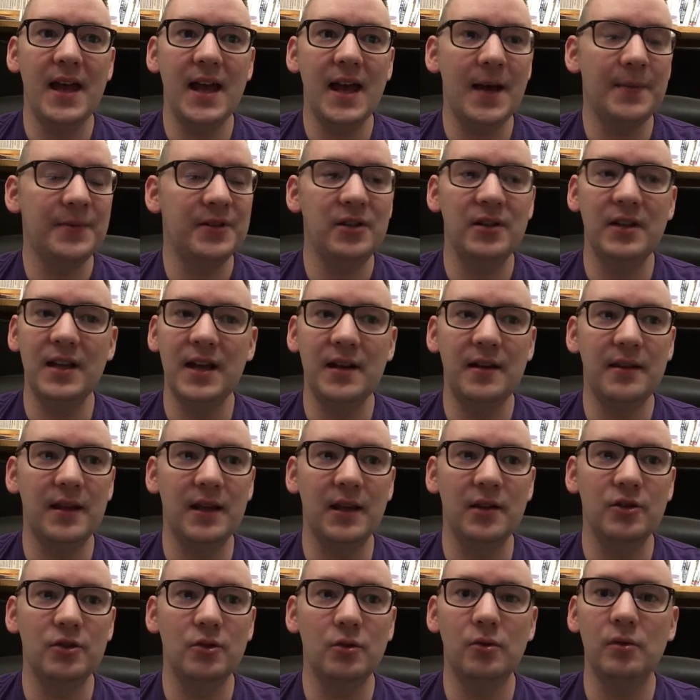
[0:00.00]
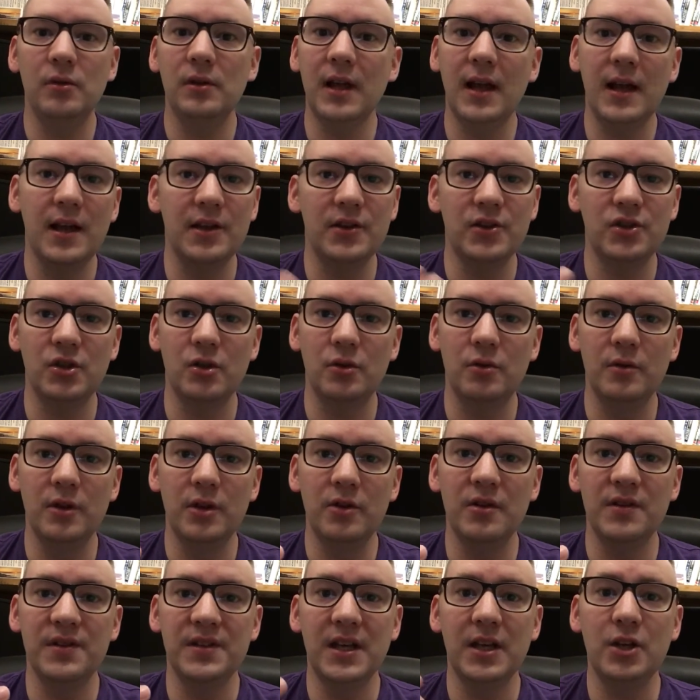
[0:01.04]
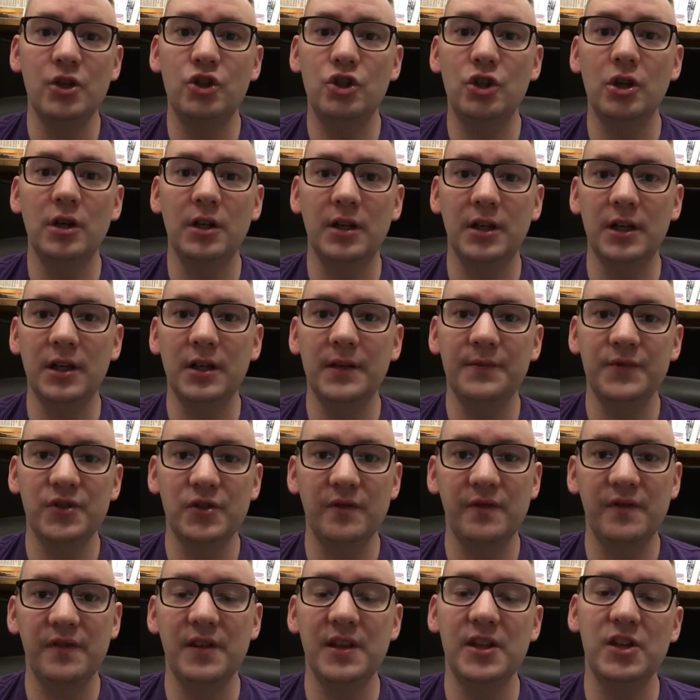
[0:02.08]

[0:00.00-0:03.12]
absolutely anything at all. So you could say zhe, so for